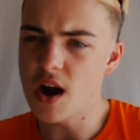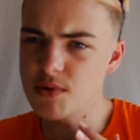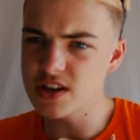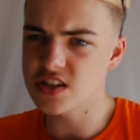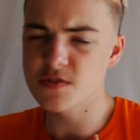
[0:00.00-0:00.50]
I
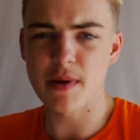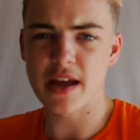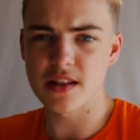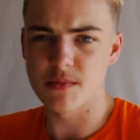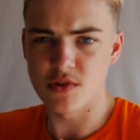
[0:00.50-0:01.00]
would
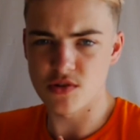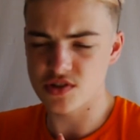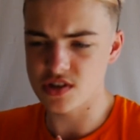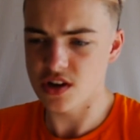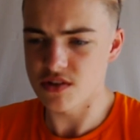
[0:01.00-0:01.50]
expect them
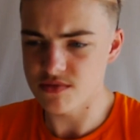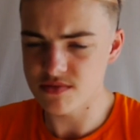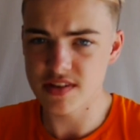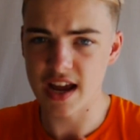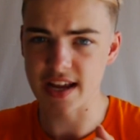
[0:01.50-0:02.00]
not to go
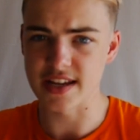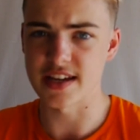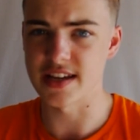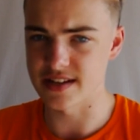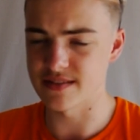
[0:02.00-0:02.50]

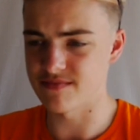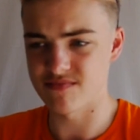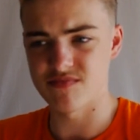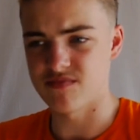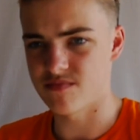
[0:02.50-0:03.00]
tanking
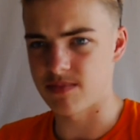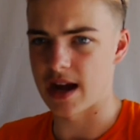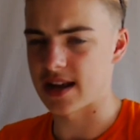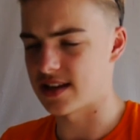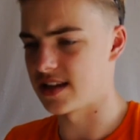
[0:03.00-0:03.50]

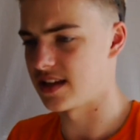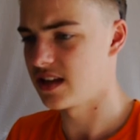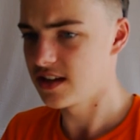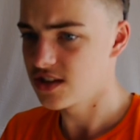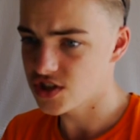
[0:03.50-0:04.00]

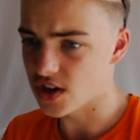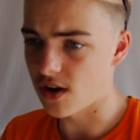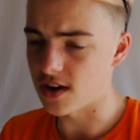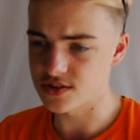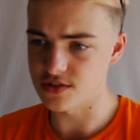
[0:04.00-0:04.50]
badly.
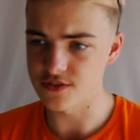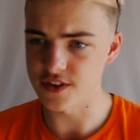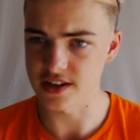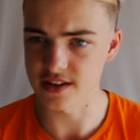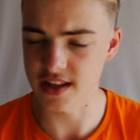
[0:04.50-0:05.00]
So I do
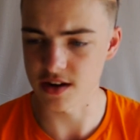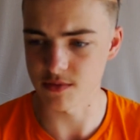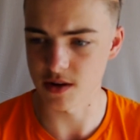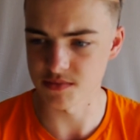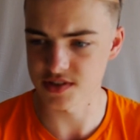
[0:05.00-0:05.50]
think that
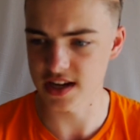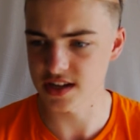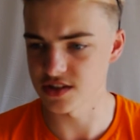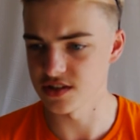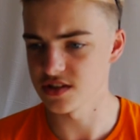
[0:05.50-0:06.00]
they'll come
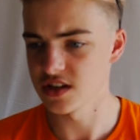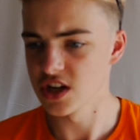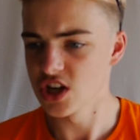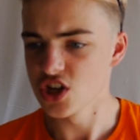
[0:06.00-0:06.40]
second.